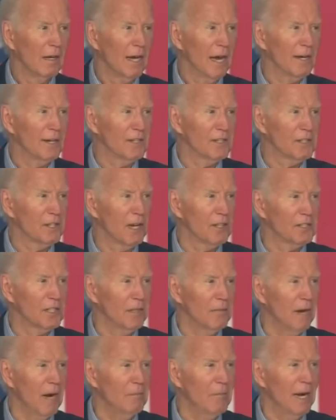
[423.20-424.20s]
a lot of
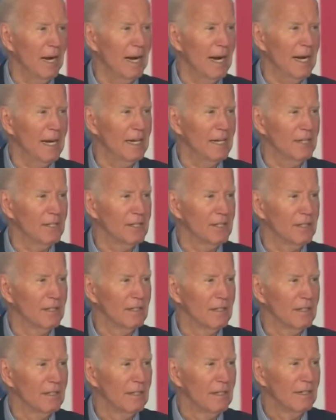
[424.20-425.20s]
discussion about my age.
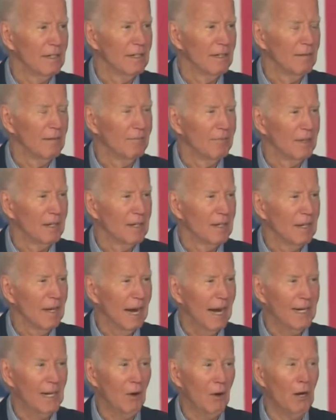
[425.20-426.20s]

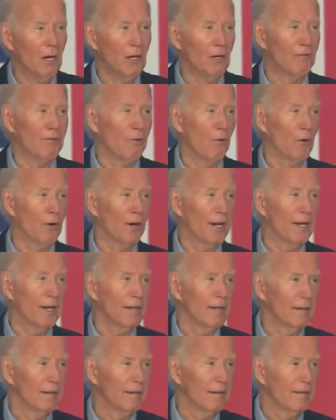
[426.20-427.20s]
I know I look
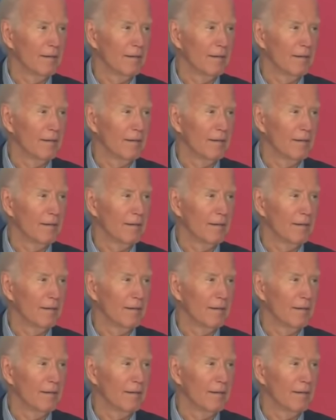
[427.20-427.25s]
forty.